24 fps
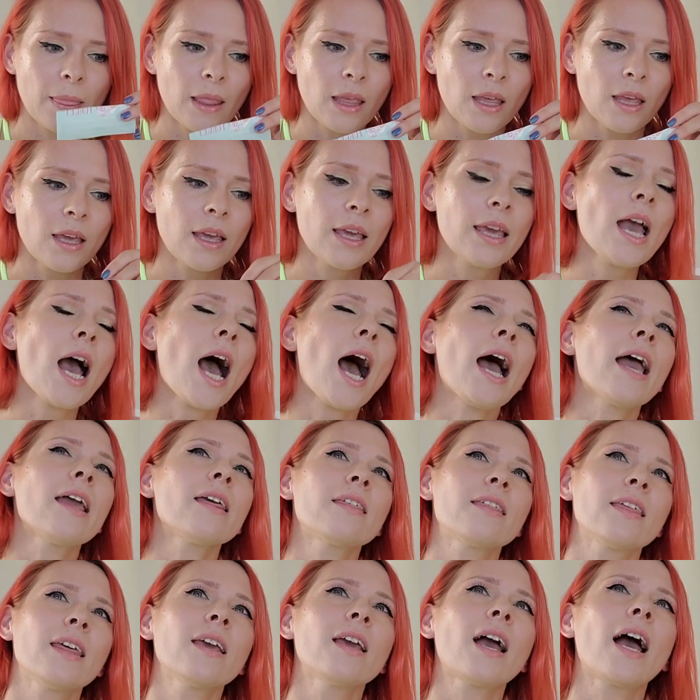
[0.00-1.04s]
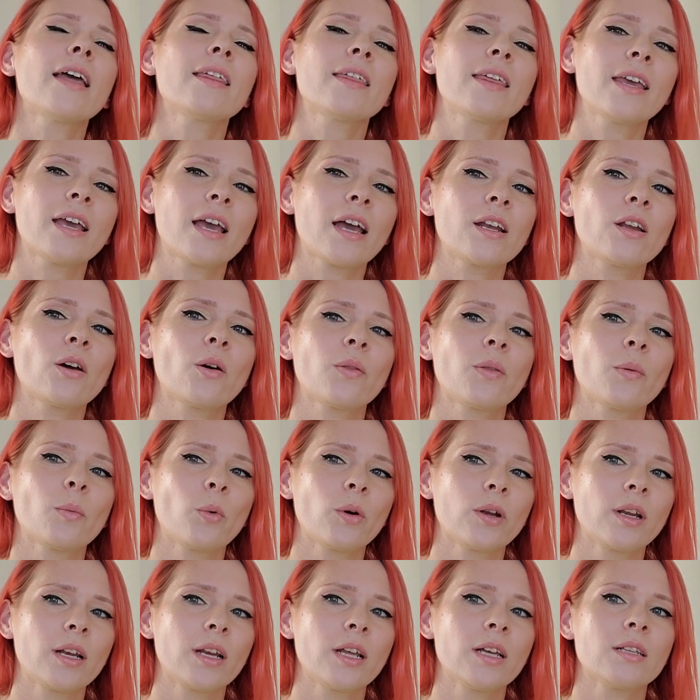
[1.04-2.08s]
Yeah, I think I know
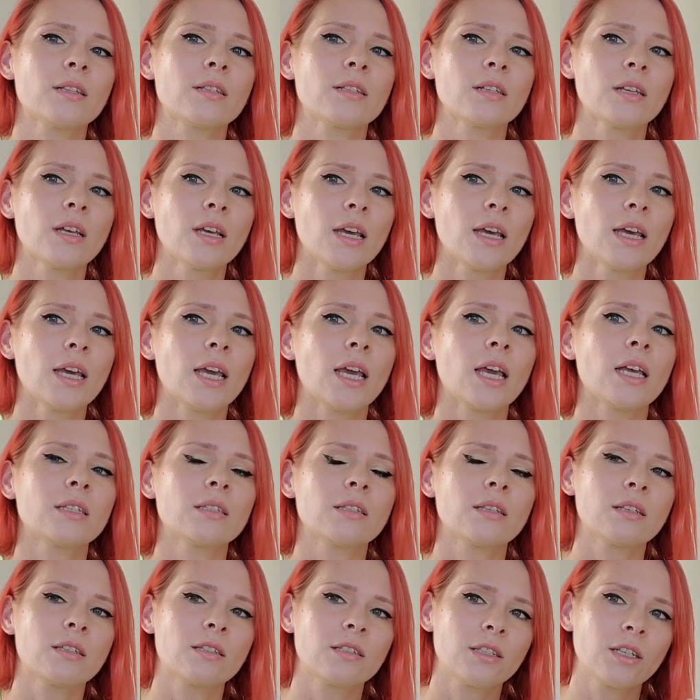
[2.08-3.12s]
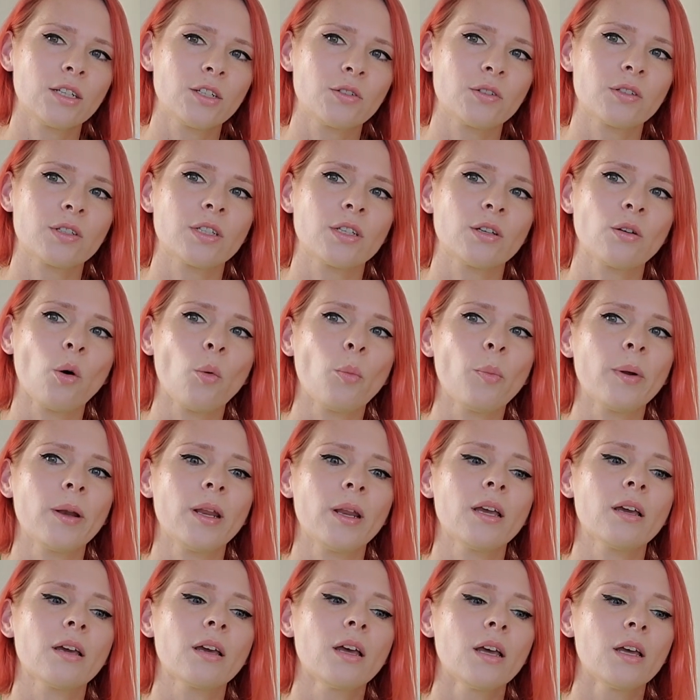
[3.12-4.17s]
what it is. It's the citrusy
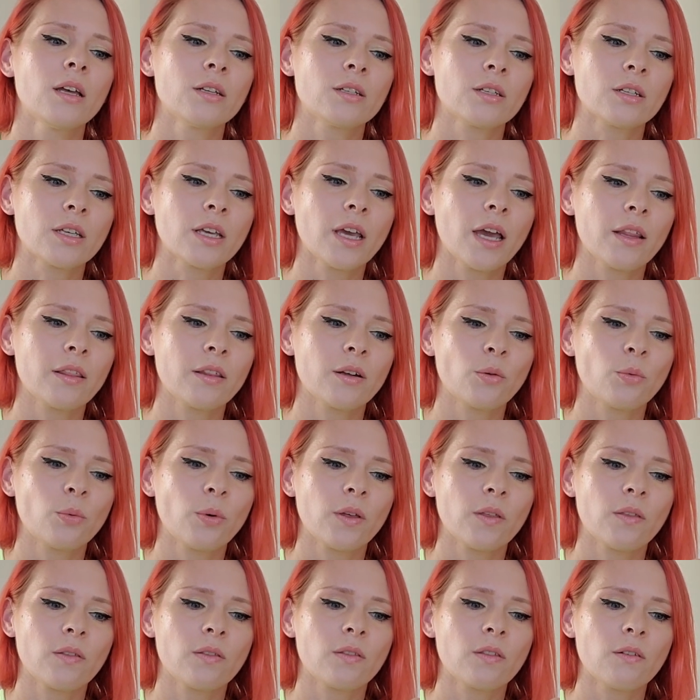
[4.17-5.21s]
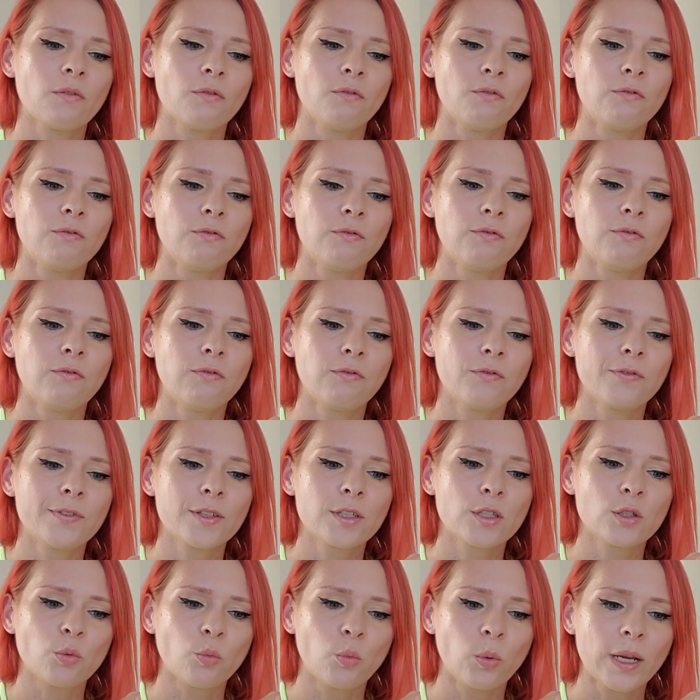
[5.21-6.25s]
opening together with the
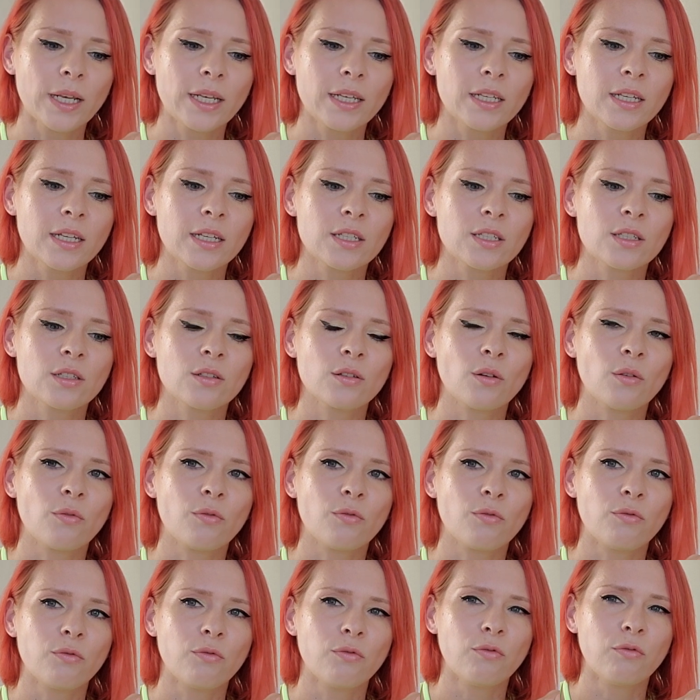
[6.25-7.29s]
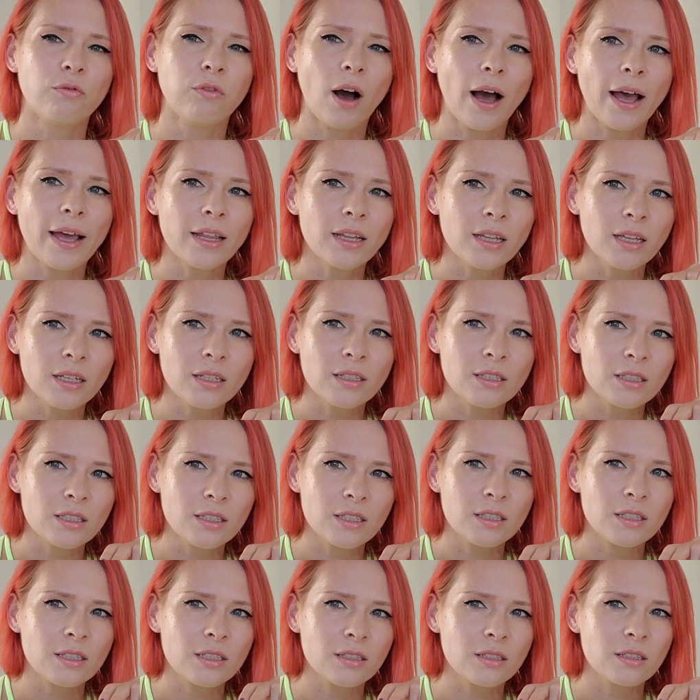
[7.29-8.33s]
sweetness of
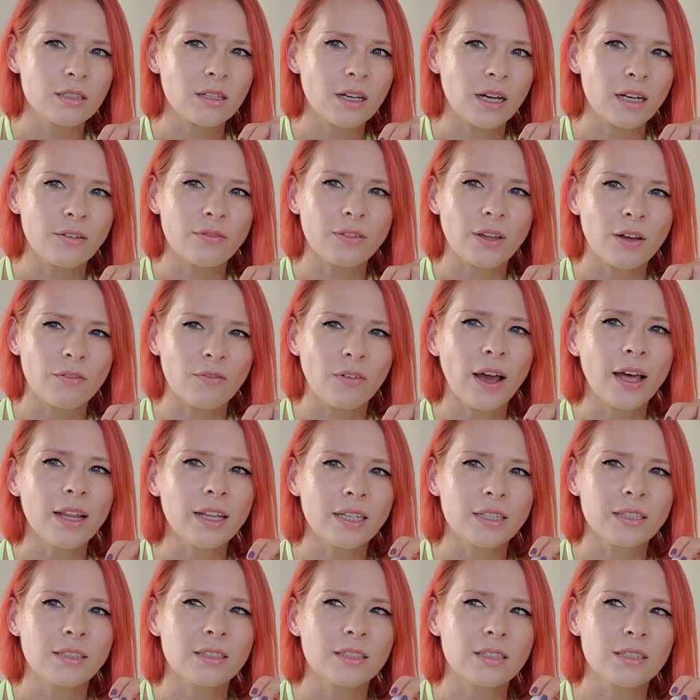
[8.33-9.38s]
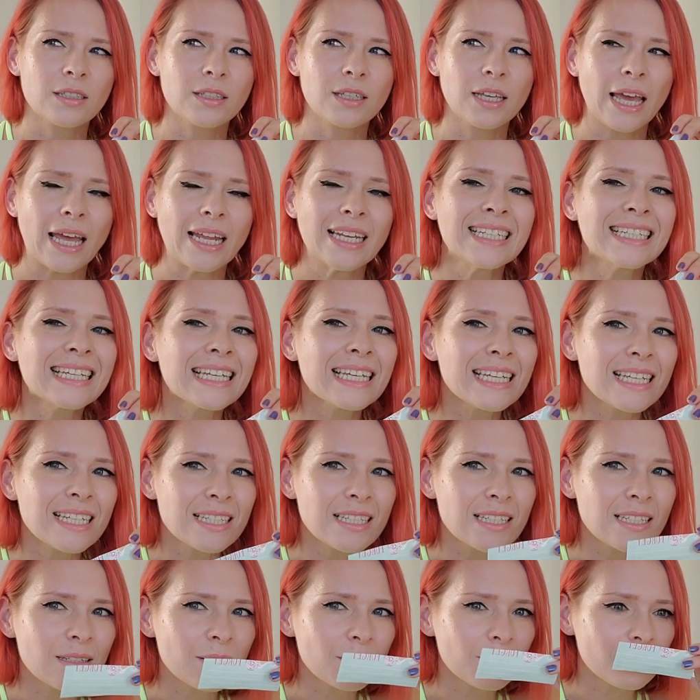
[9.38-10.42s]
violets, kind of like violet
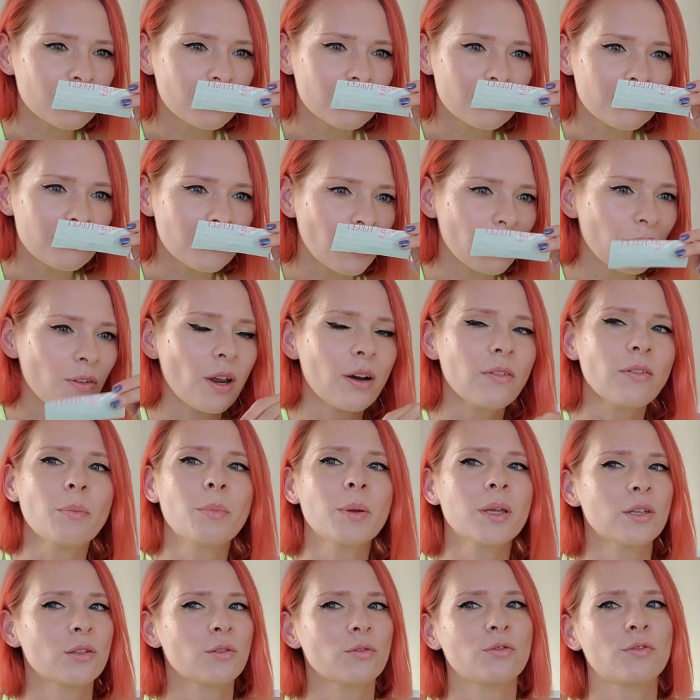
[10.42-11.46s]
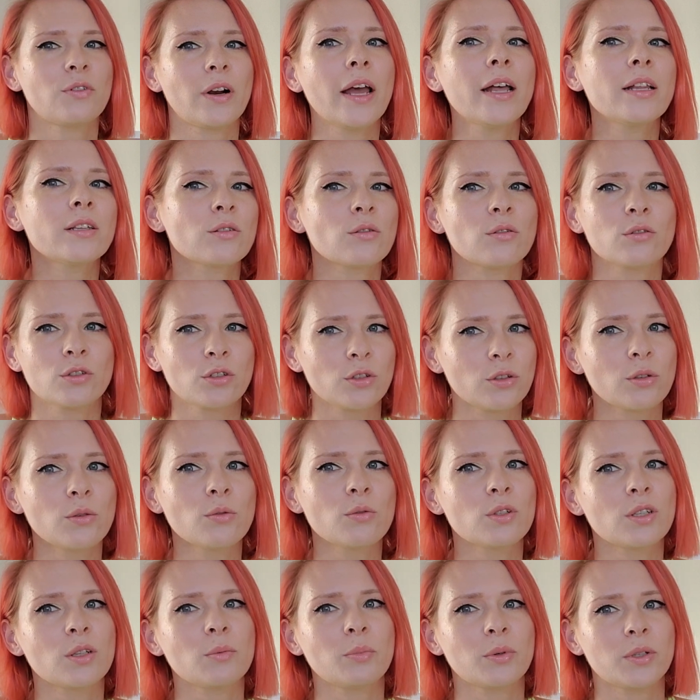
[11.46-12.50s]
candies. If you've ever been to France or
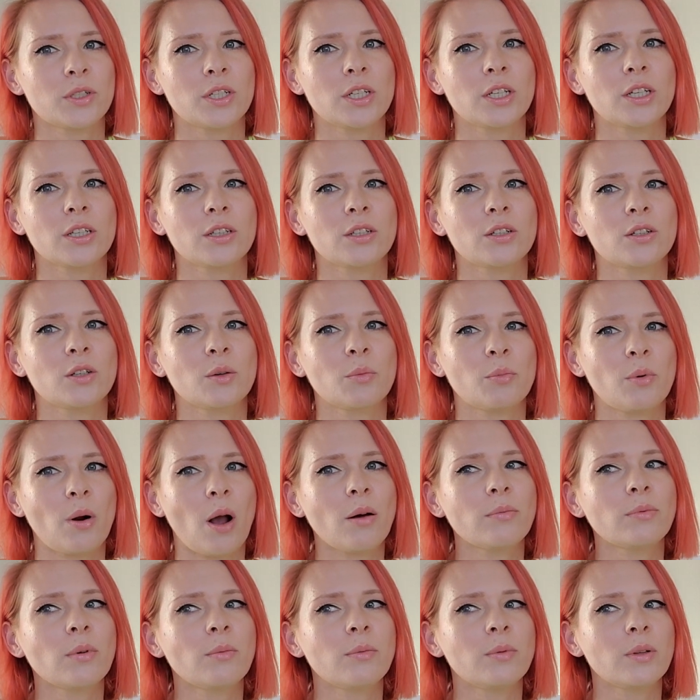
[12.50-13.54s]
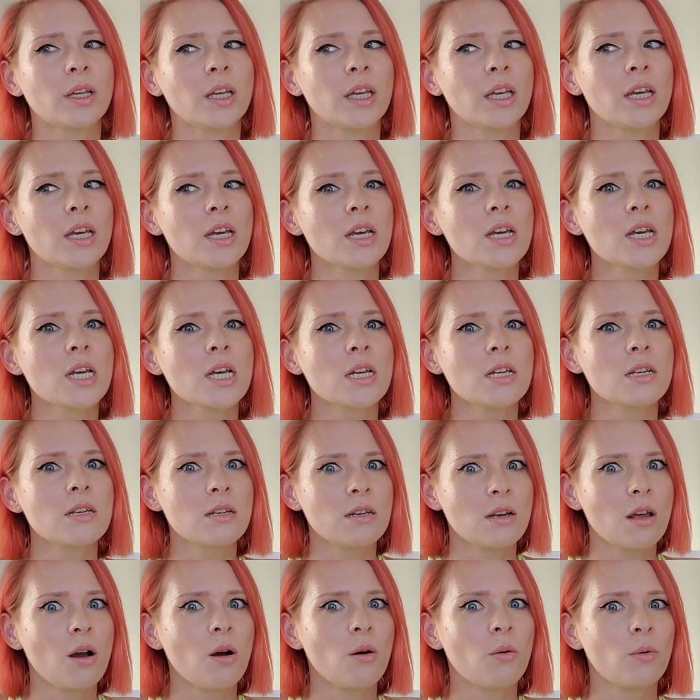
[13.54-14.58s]
Toulouse in particular, you probably
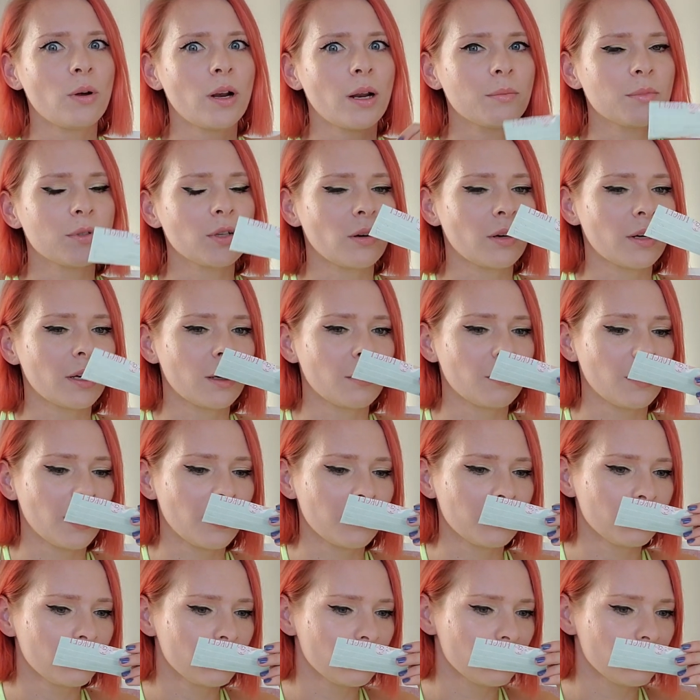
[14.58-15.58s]
know what I'm talking about.